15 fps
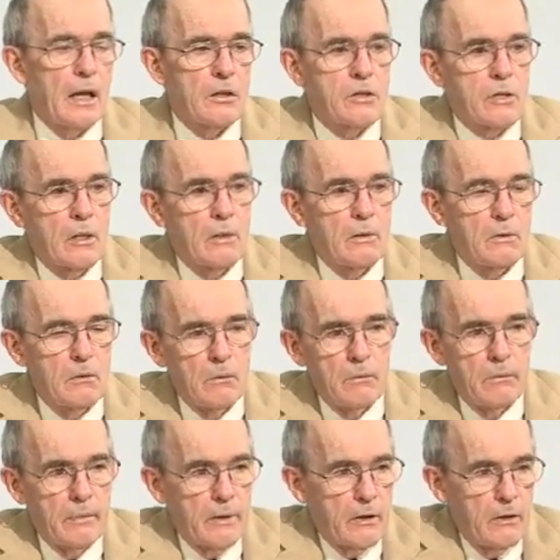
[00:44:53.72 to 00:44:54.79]
And so
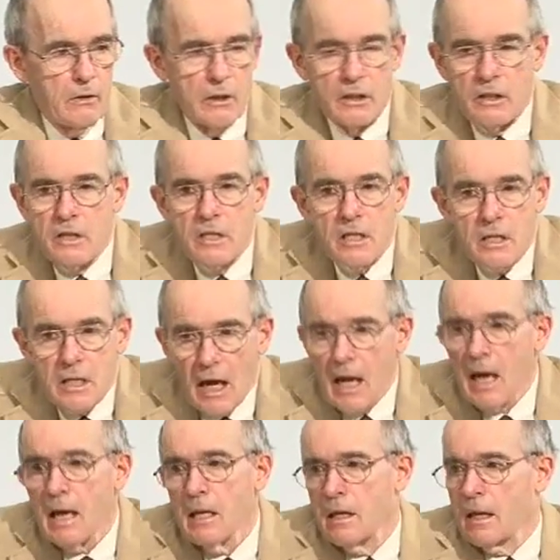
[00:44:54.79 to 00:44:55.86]
you can
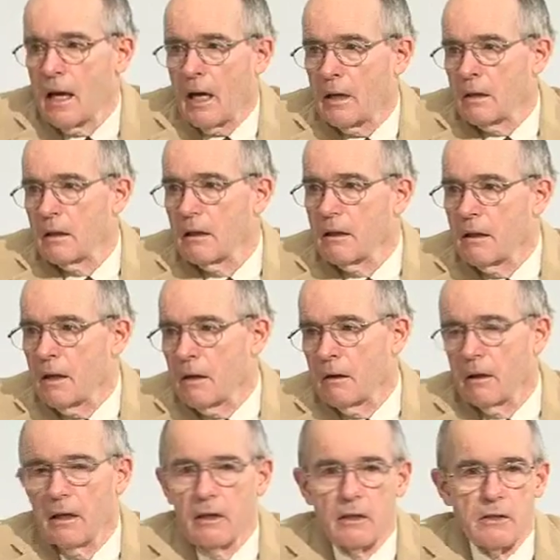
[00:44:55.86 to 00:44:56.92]
say that
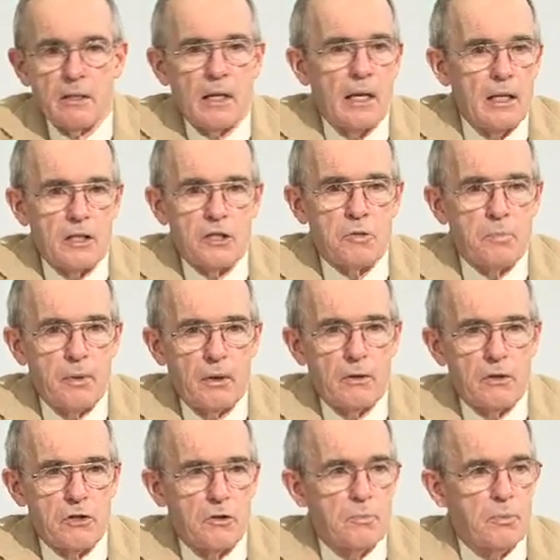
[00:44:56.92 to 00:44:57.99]
there is a
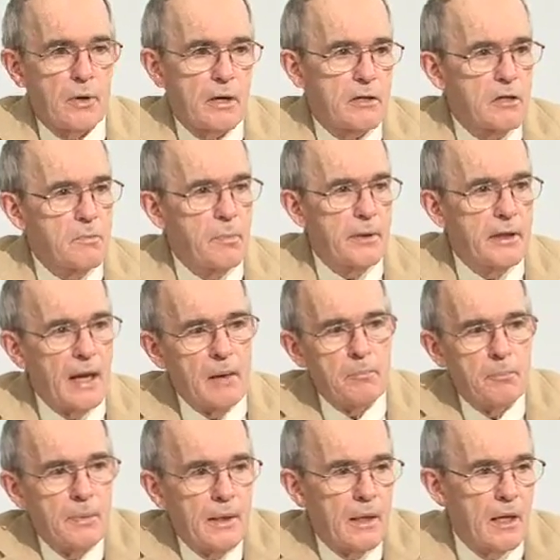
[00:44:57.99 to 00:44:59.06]
spiritual presence, but
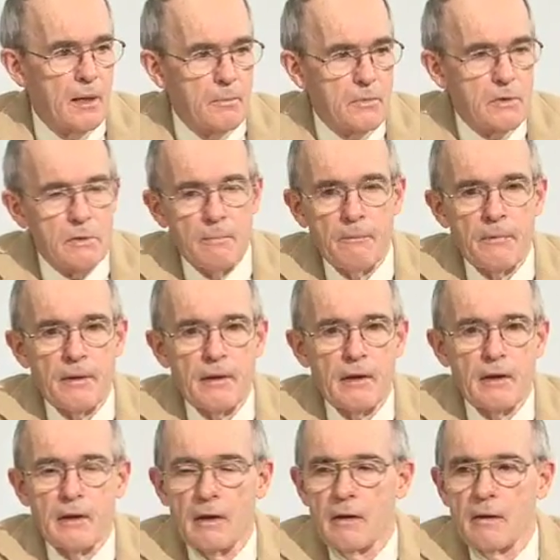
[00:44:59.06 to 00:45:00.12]
that becomes
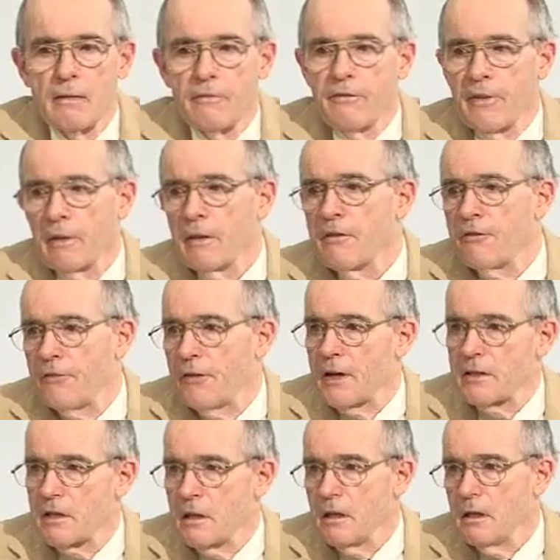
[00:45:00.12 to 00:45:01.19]
very
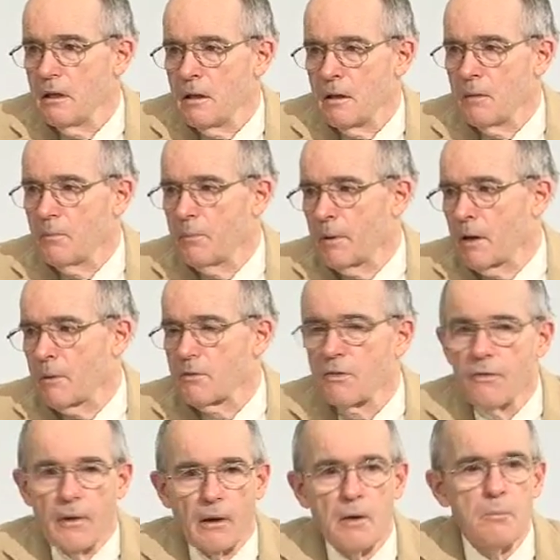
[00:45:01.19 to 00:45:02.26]
fuzzy,
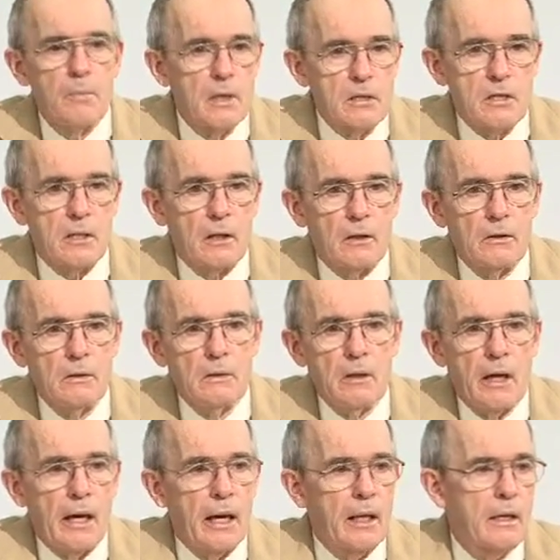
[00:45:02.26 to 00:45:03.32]
becomes very
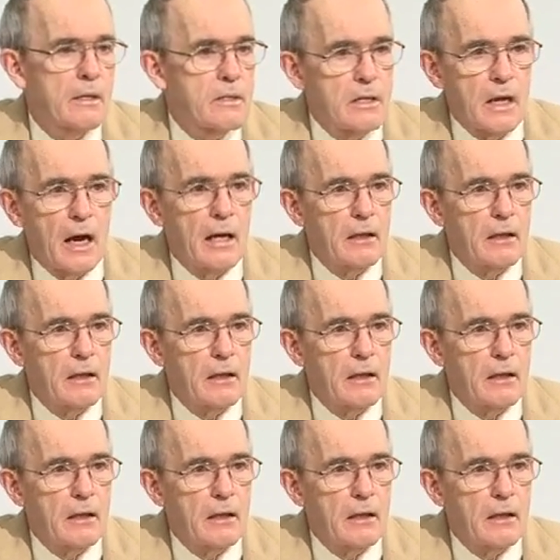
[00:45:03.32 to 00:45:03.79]
mystical, and is